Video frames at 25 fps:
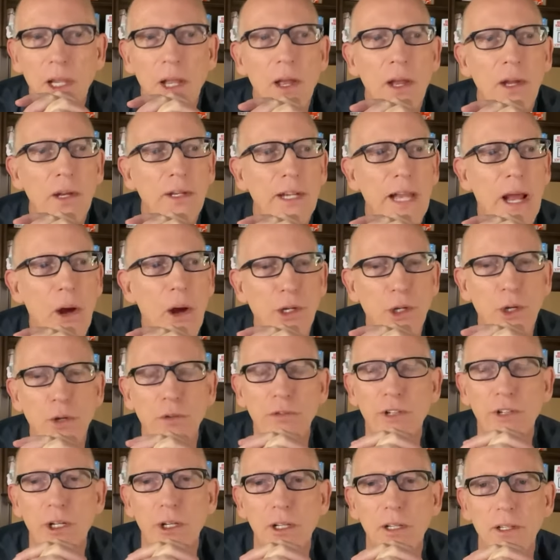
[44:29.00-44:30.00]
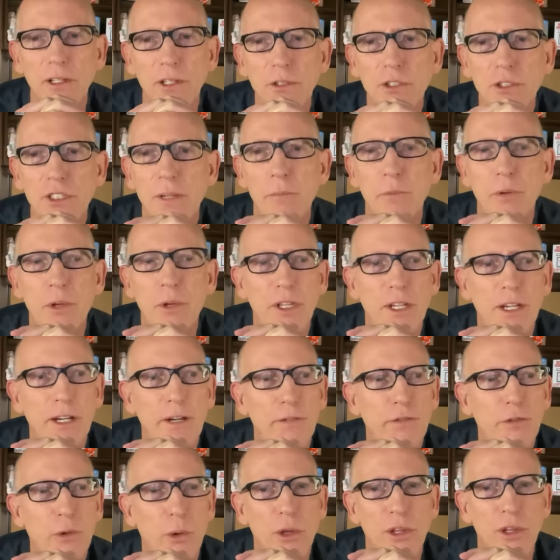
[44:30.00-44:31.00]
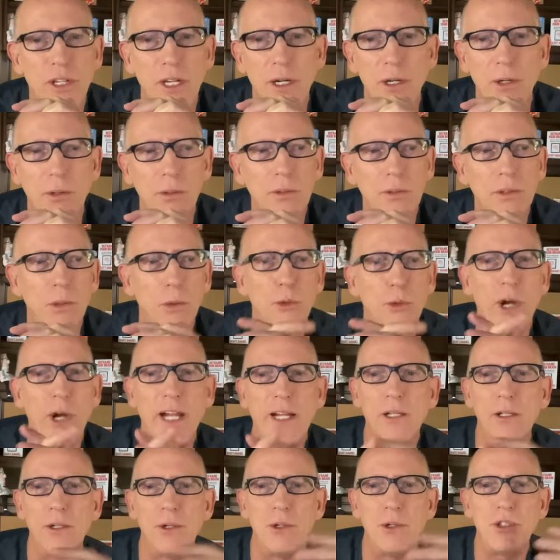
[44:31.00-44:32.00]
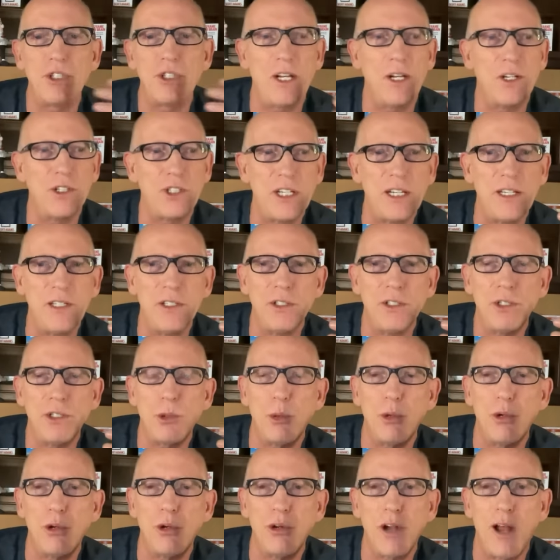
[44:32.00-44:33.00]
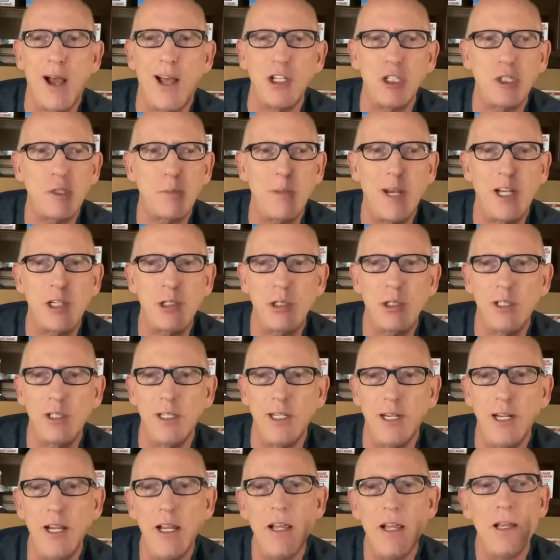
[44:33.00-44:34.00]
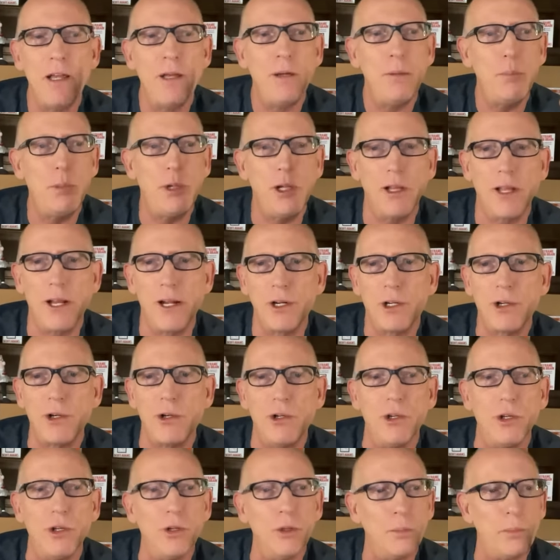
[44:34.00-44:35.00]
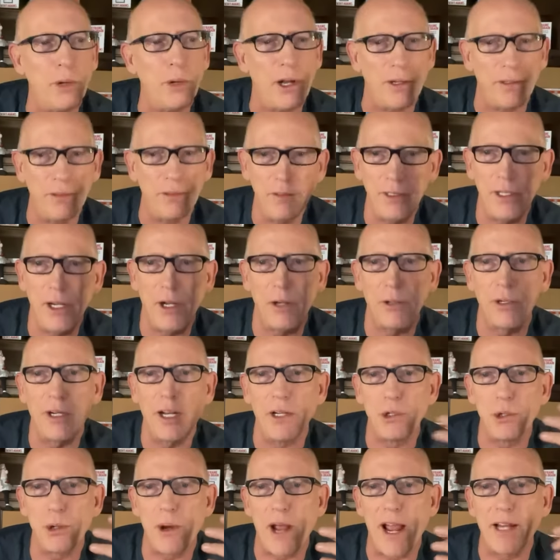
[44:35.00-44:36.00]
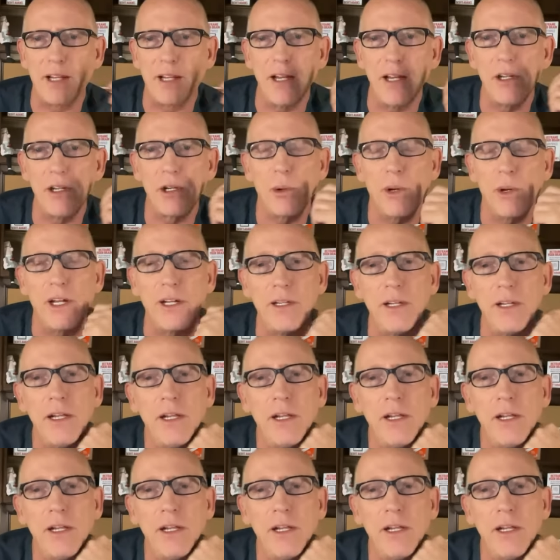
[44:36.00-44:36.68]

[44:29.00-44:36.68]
Now, I do feel sympathy for the regular citizens who are not especially political, but, you know, get dragged into it.